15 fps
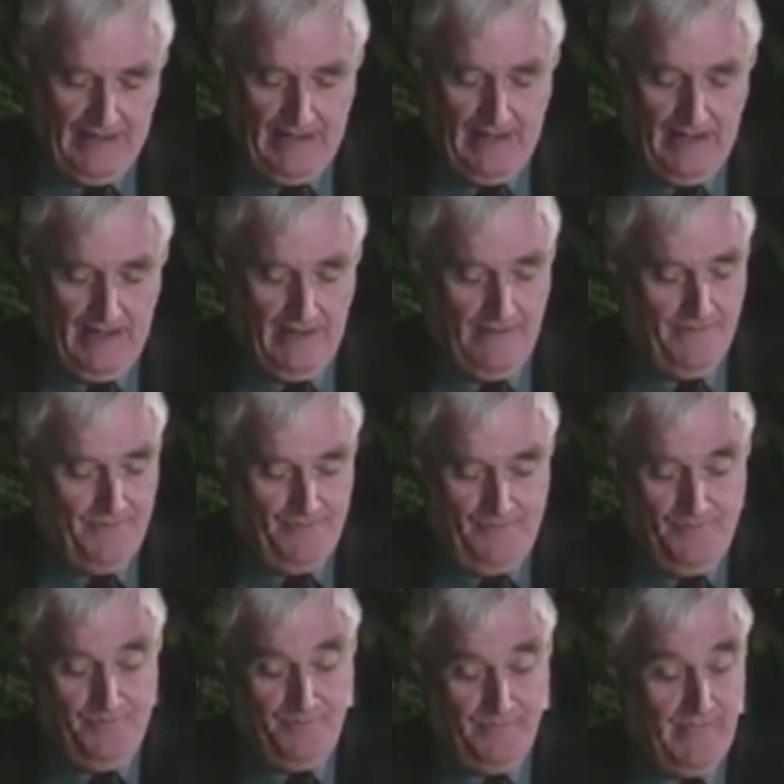
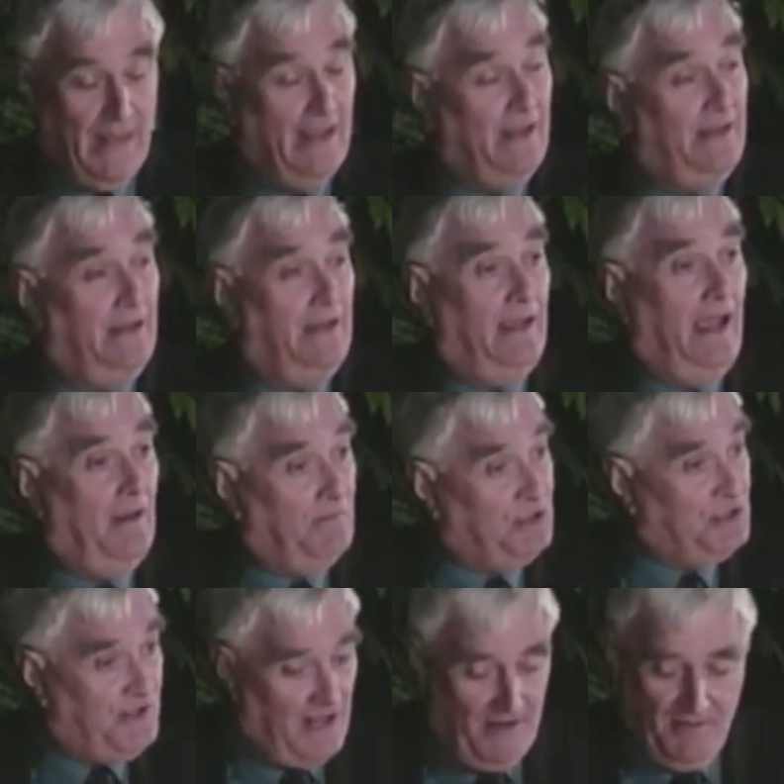how
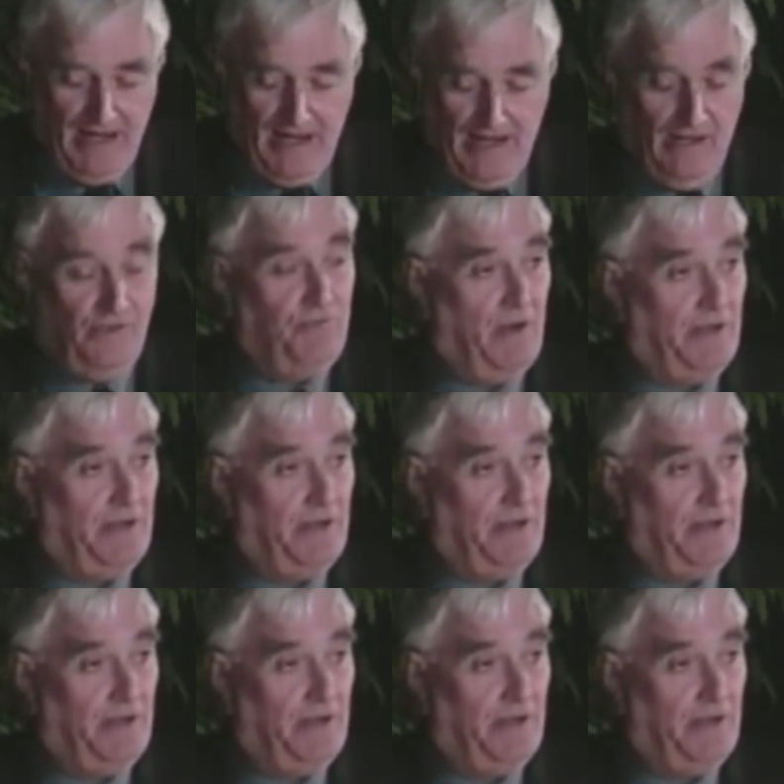much time he has,